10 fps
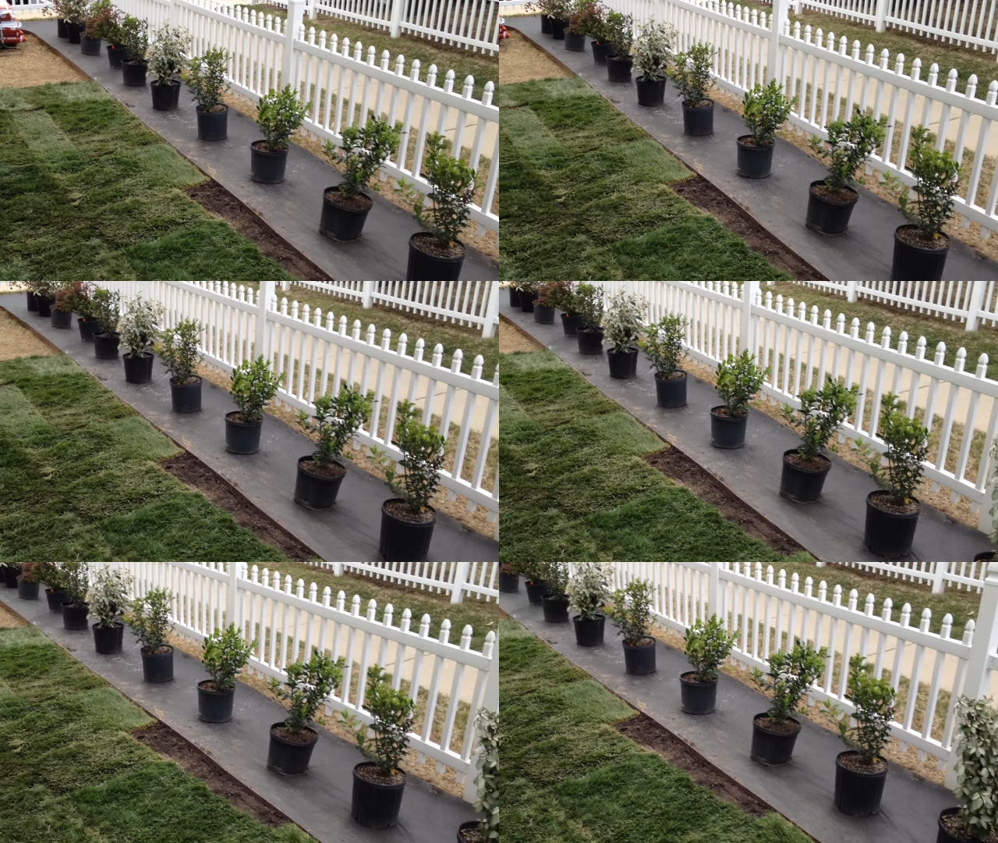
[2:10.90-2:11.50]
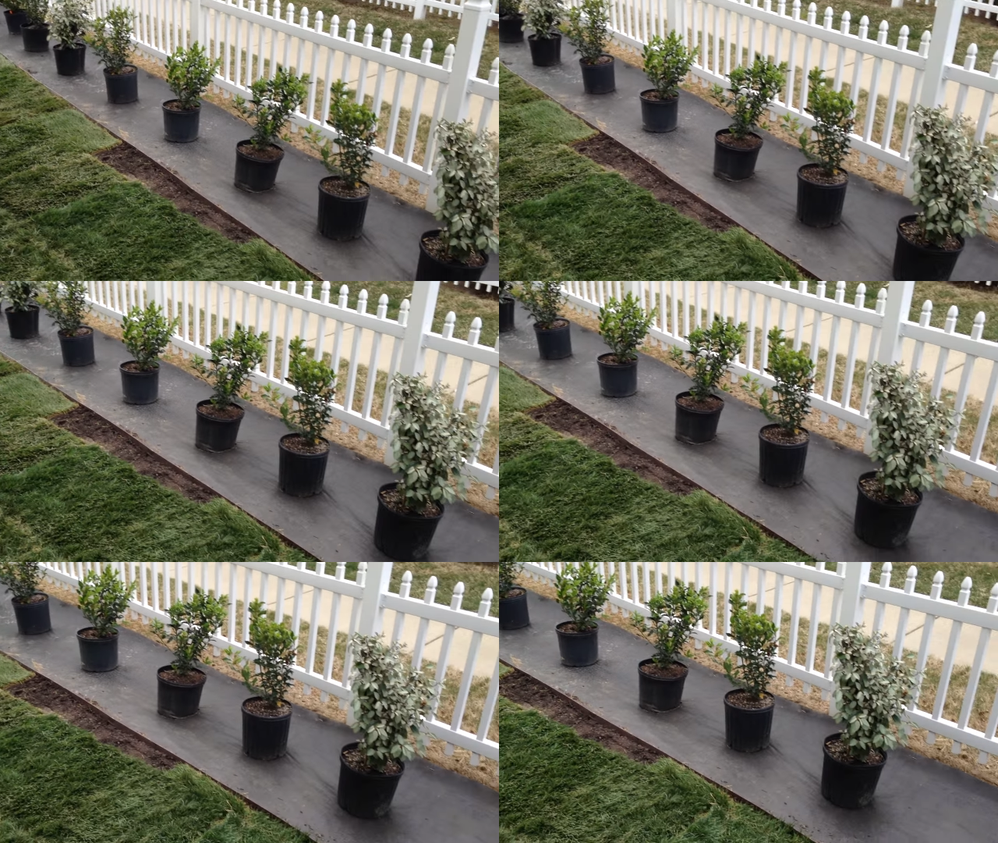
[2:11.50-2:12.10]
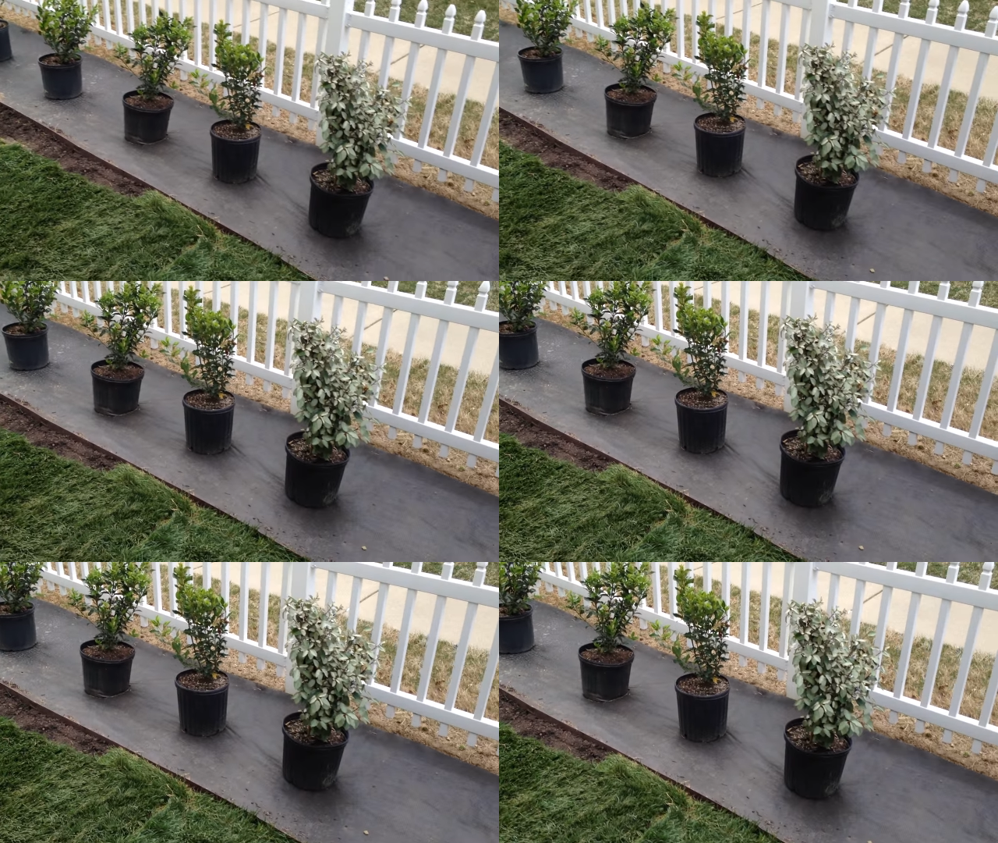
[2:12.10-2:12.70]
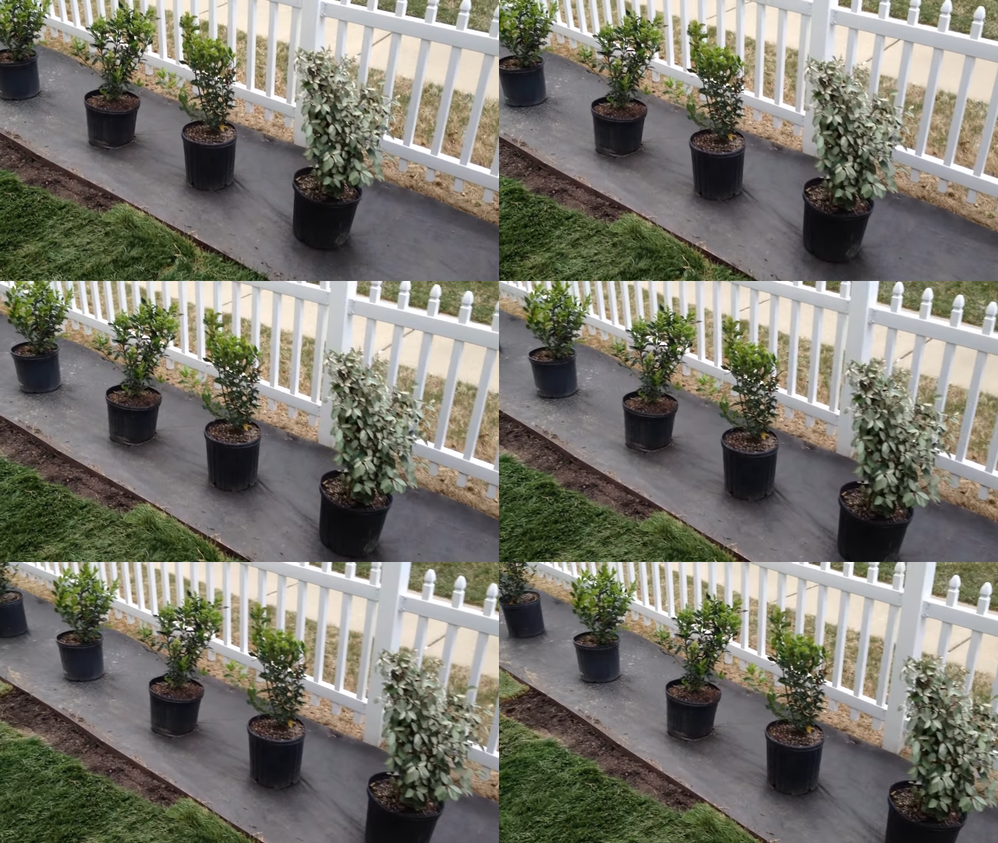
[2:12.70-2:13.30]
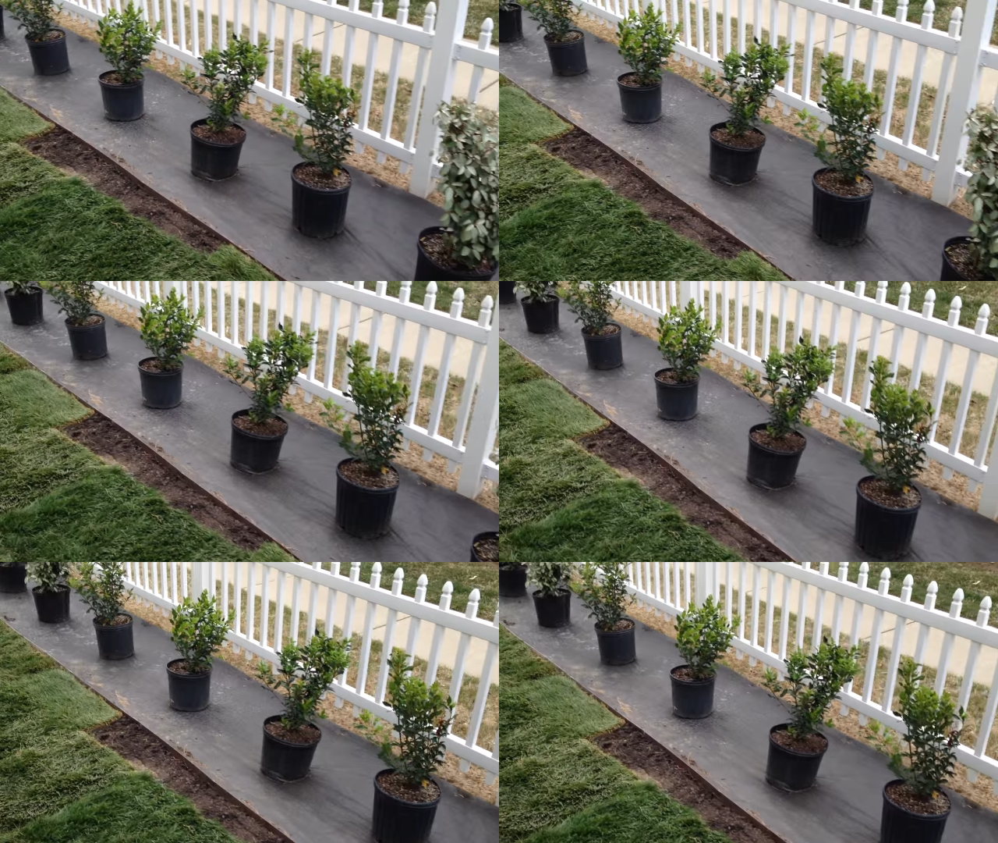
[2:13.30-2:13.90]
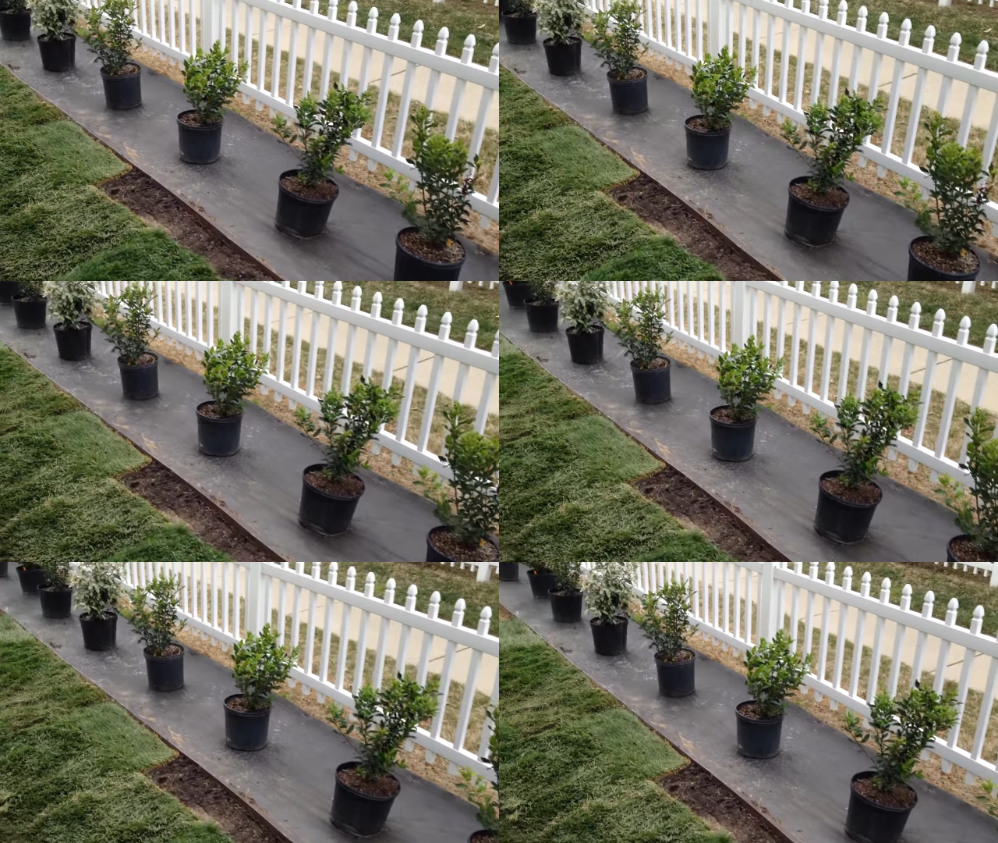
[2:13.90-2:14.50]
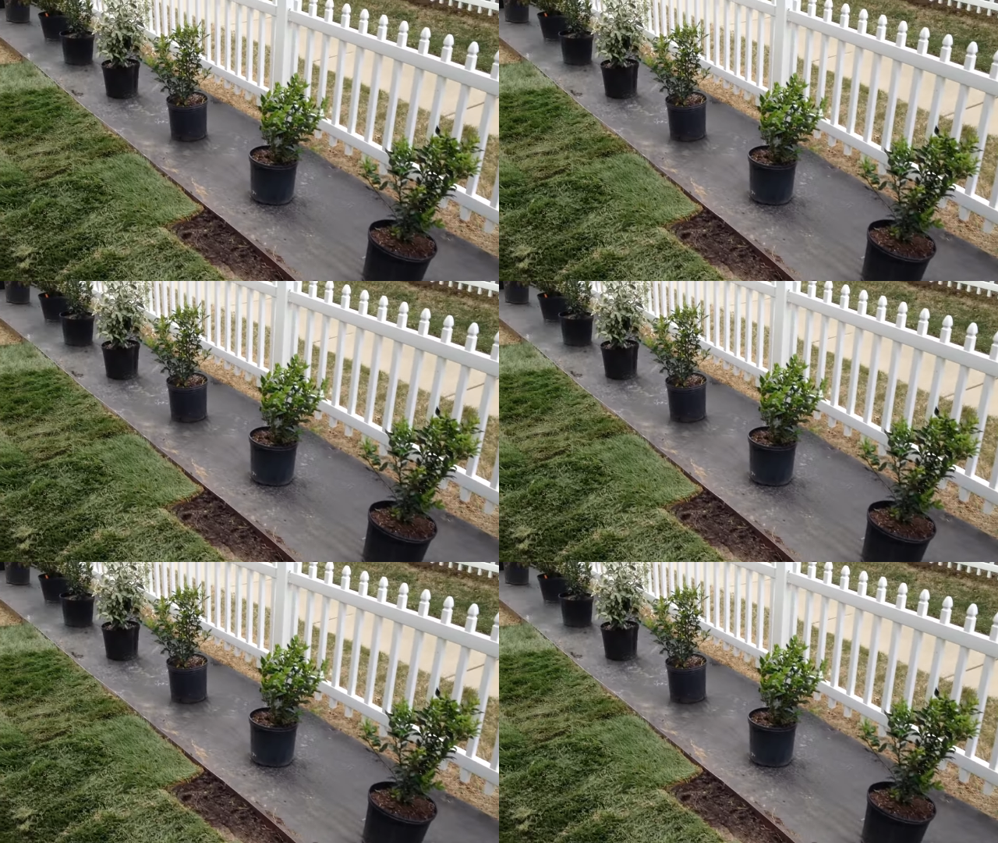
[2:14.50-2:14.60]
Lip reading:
Nobody's mouth can be seen.